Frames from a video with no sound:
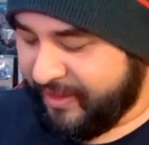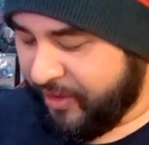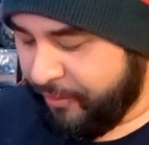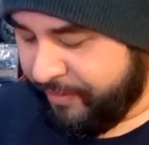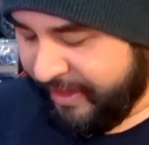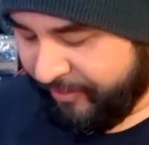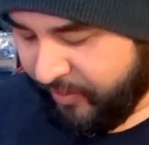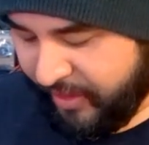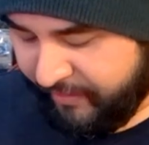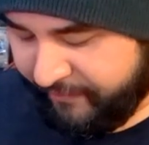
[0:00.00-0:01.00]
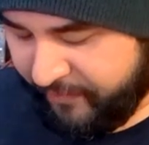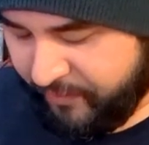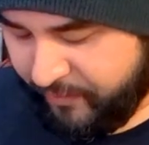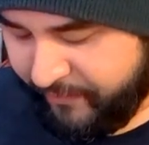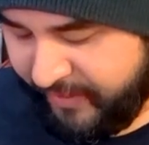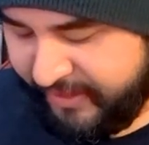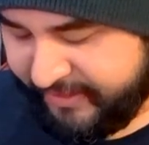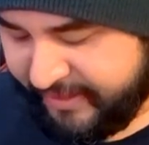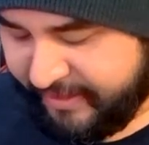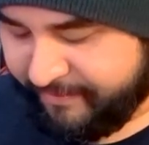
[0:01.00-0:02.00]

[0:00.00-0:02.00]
Opened up quite a few of these